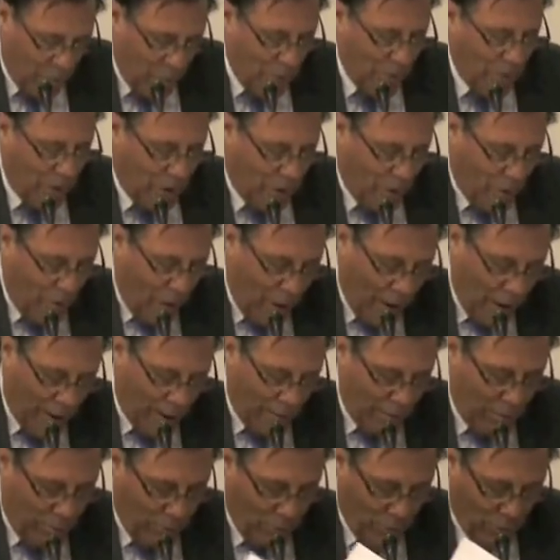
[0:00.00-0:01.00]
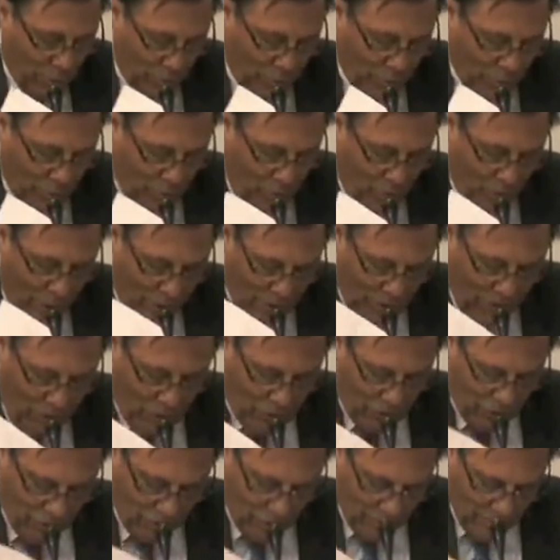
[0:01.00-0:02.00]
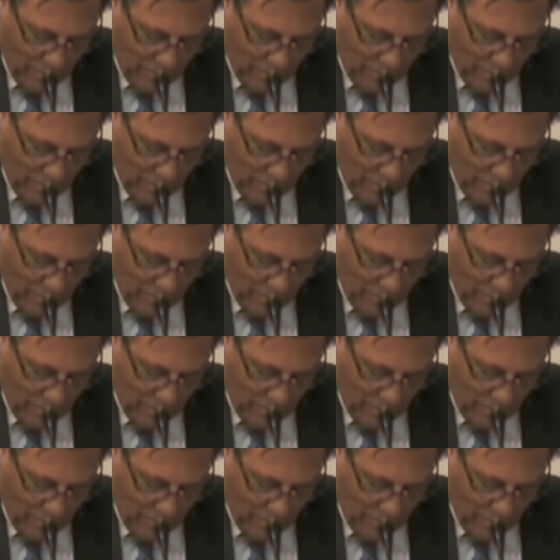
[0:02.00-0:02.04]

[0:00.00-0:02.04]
with a quite important question.